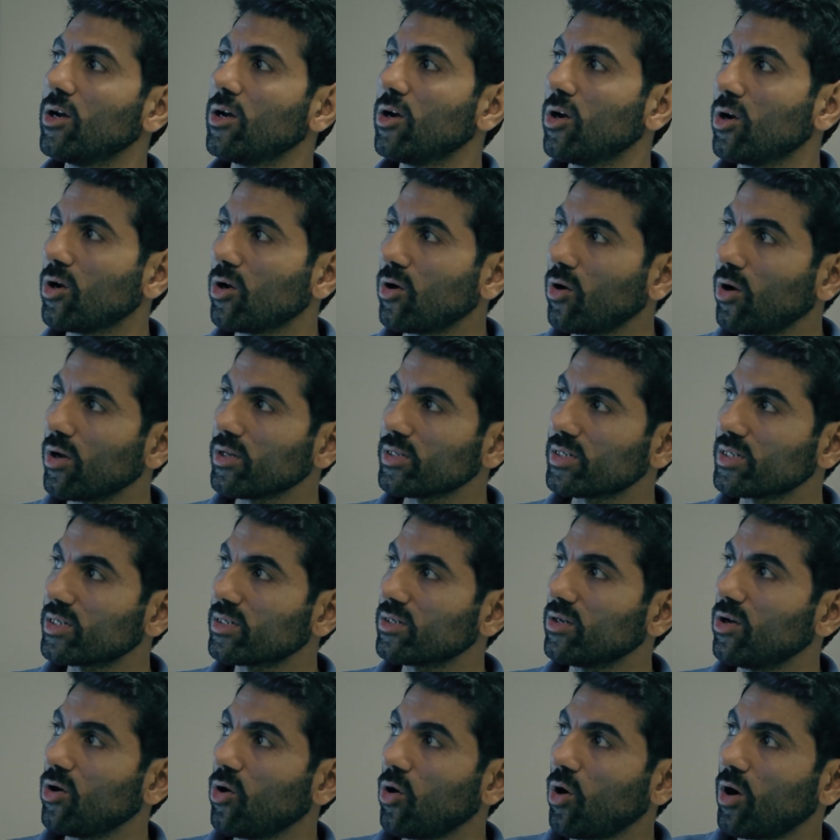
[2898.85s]
cost
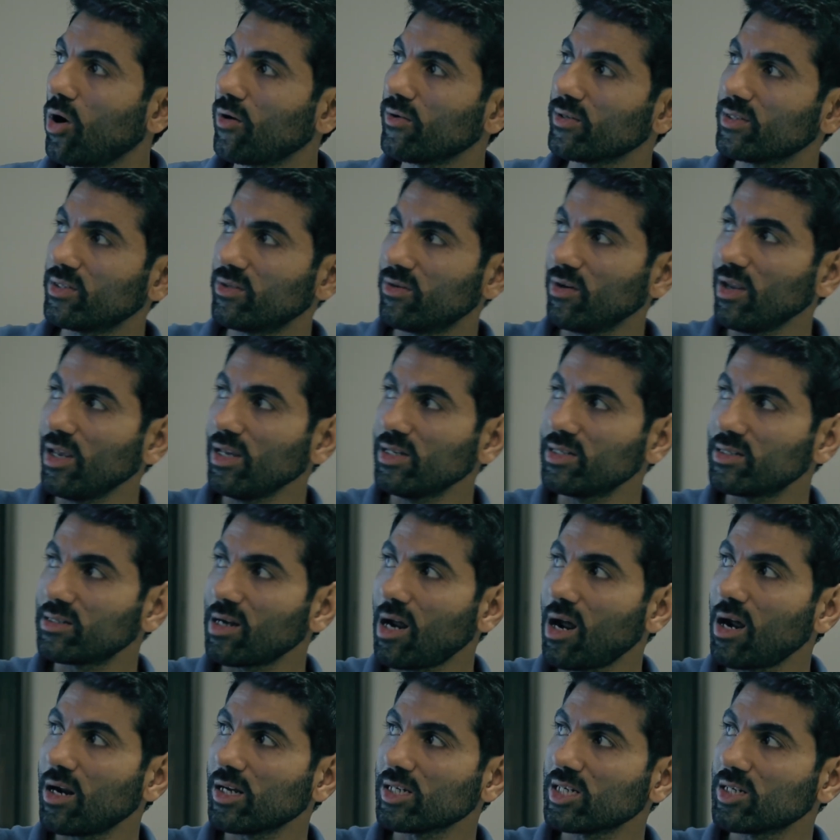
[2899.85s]
of a
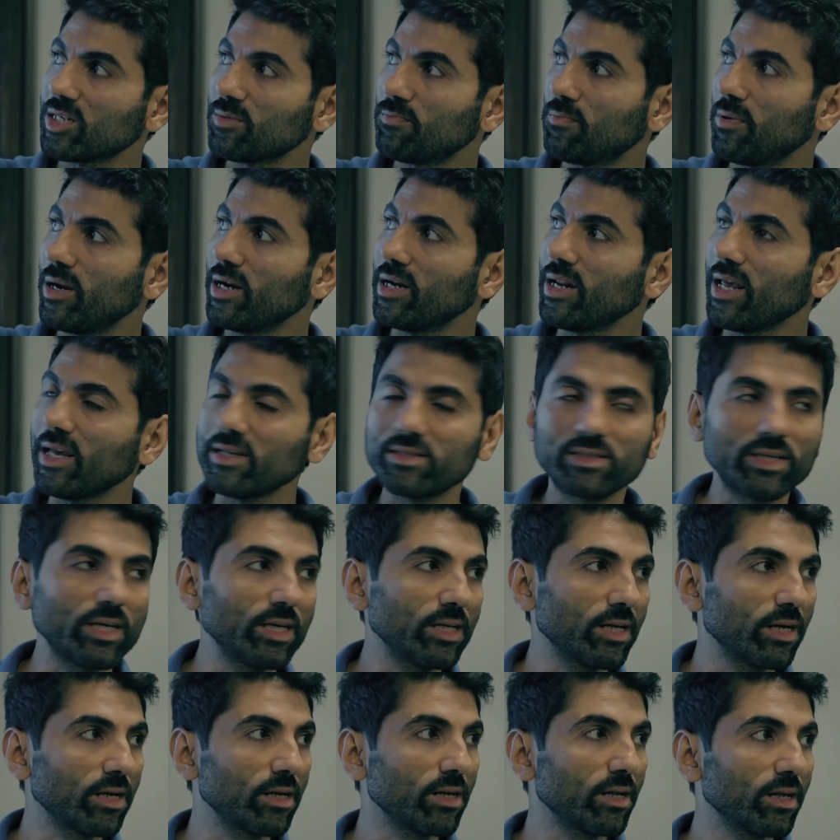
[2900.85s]
3-star split AC in
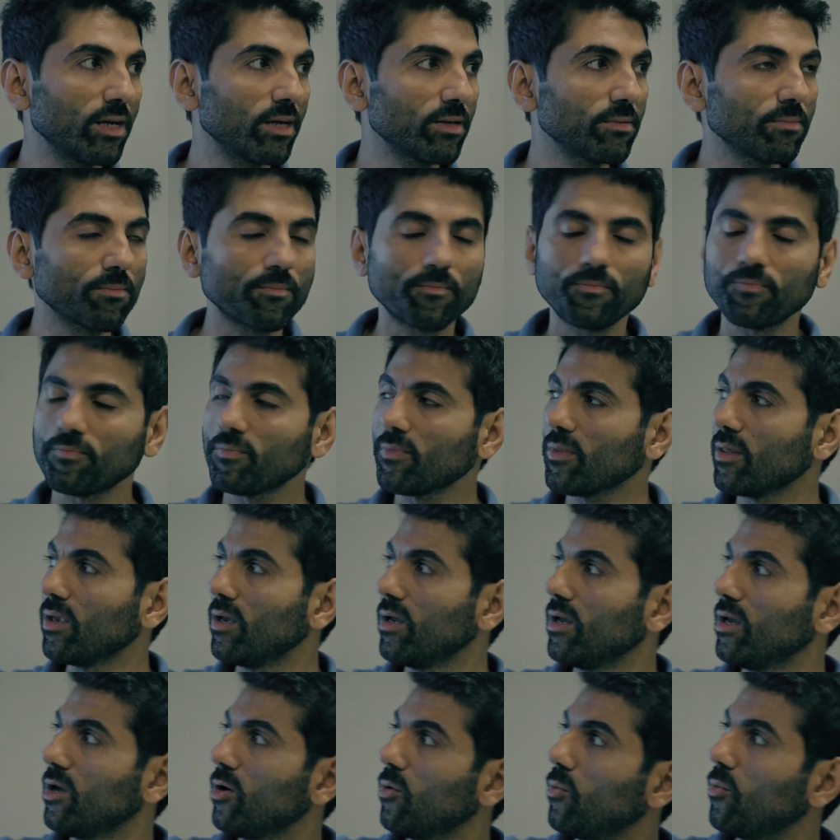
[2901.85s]
India,
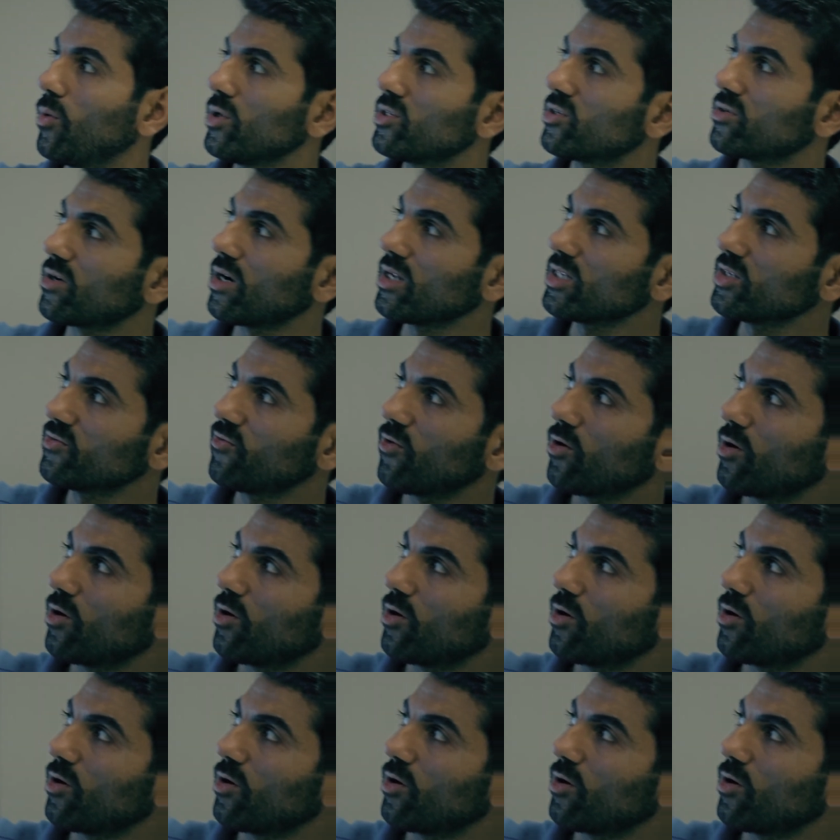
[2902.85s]
which runs for